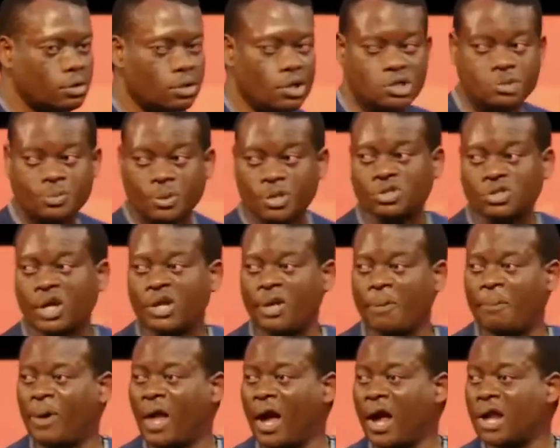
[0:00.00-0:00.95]
a spiritually
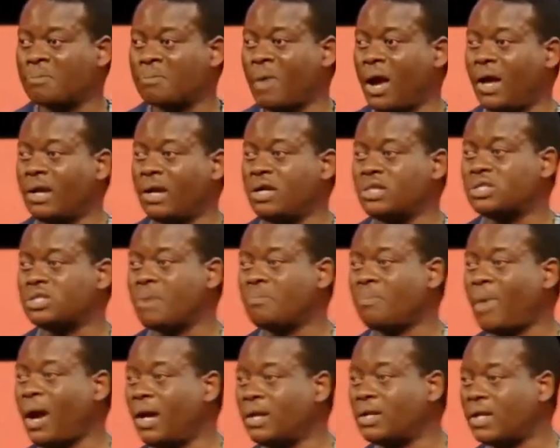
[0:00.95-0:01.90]
blind man, is a
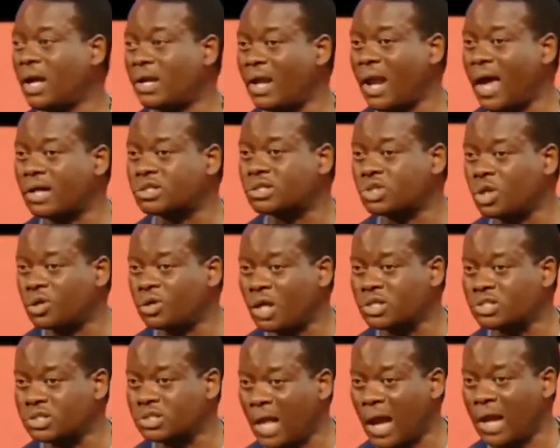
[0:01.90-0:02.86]
man that lacks
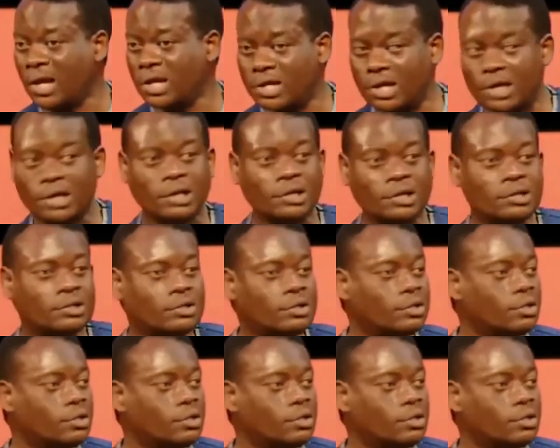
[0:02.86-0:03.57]
understanding,